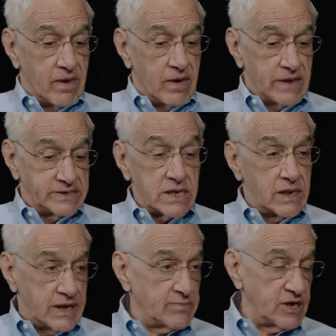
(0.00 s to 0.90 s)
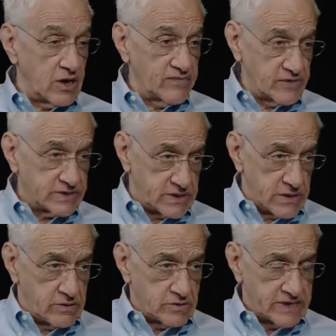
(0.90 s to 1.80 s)
I still had my office
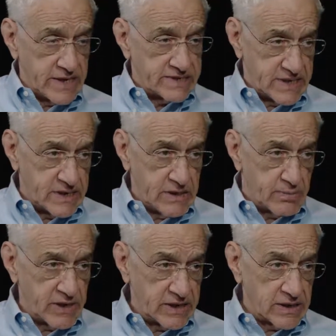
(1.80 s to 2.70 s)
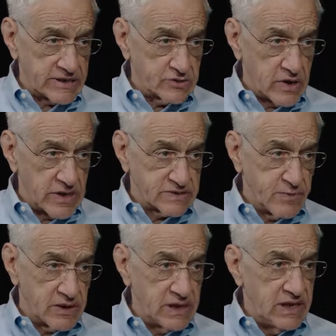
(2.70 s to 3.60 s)
in those days in the Applied Electronics
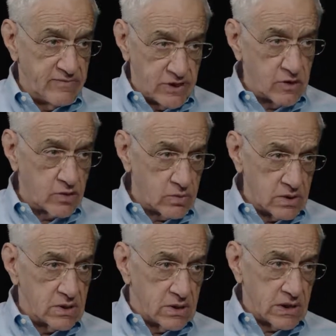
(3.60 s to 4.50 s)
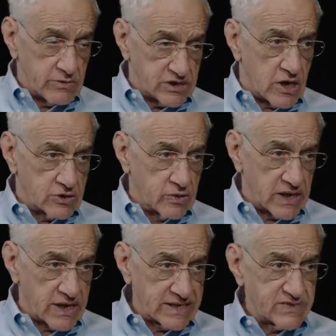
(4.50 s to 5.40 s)
building, even though I was not doing
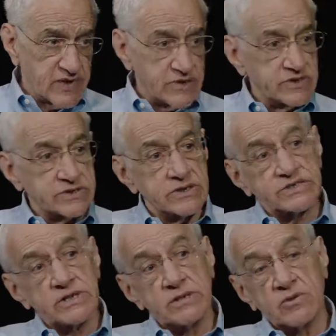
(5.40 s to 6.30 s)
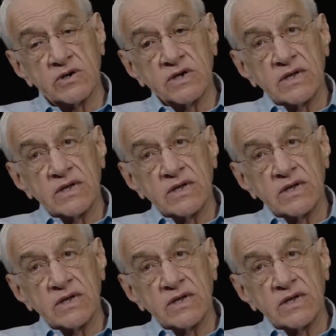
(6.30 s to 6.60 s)
classified research anymore.